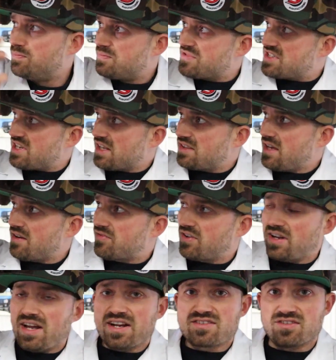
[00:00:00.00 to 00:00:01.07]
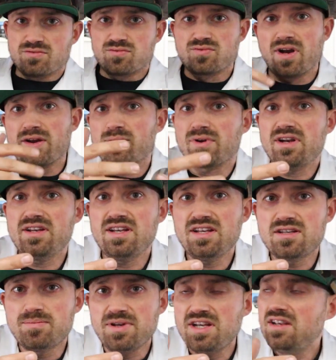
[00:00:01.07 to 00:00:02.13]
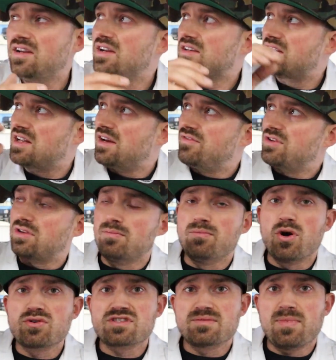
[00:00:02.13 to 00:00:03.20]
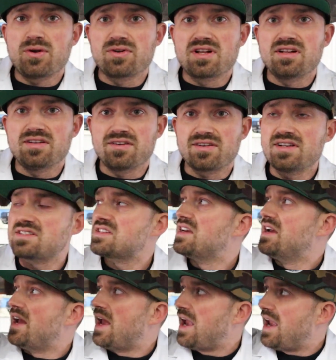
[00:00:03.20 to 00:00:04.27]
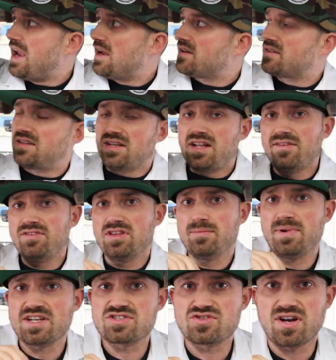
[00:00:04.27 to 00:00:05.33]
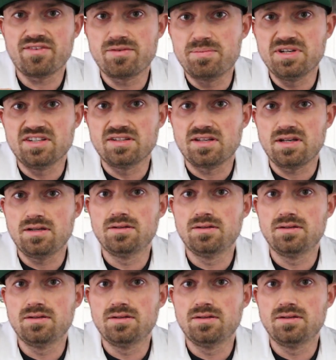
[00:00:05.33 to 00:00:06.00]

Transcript: set that front axle right where you need to be to give you the most amount of clearance and to give you the best drivability.